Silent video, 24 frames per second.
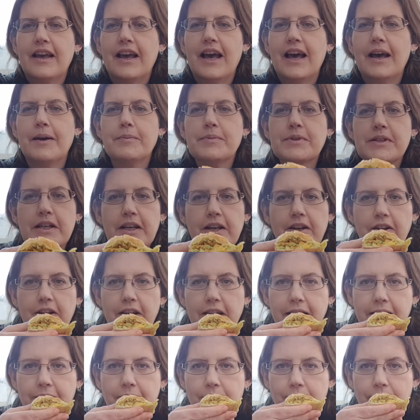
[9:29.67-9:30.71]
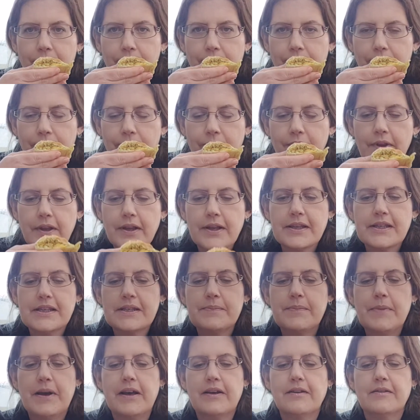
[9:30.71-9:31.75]
Absolutely, it
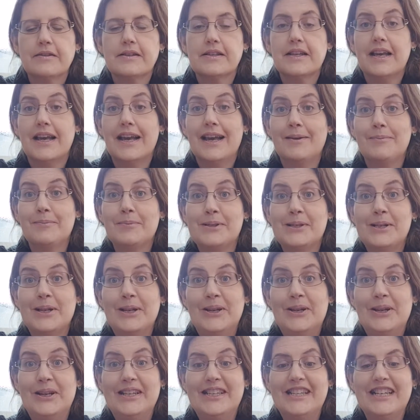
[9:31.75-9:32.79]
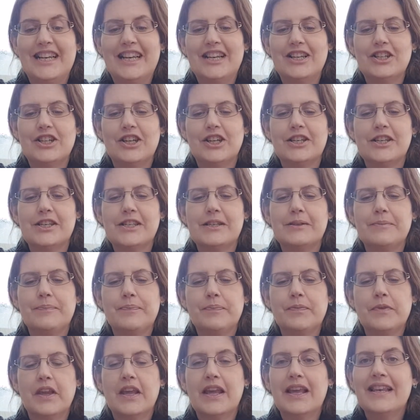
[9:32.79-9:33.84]
smells absolutely delicious.
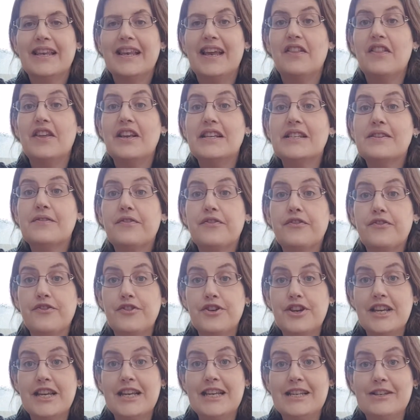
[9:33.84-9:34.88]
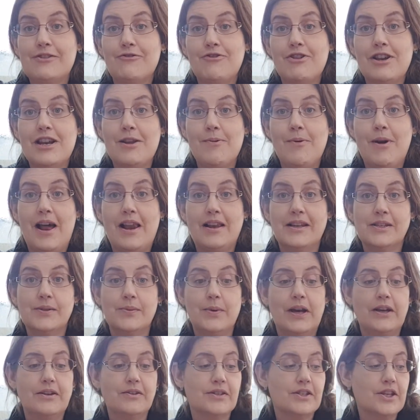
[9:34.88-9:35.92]
Now these freeze really well as
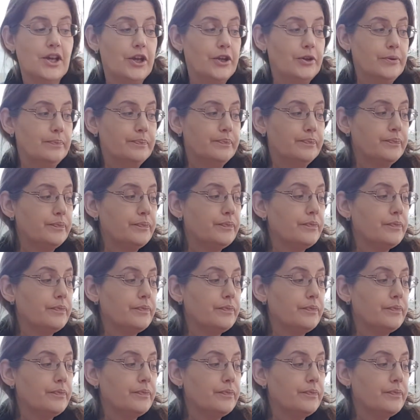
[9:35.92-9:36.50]
well, so